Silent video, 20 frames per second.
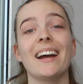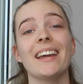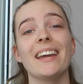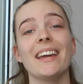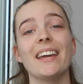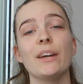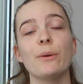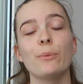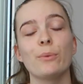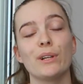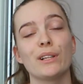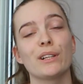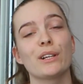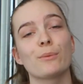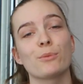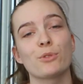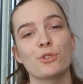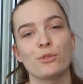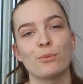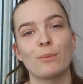Hi,
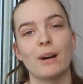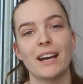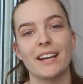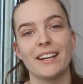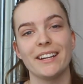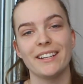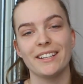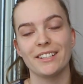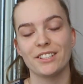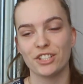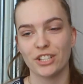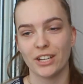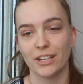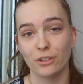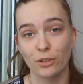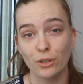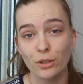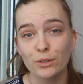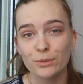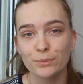welcome to my
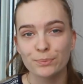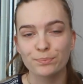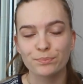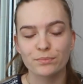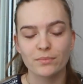channel.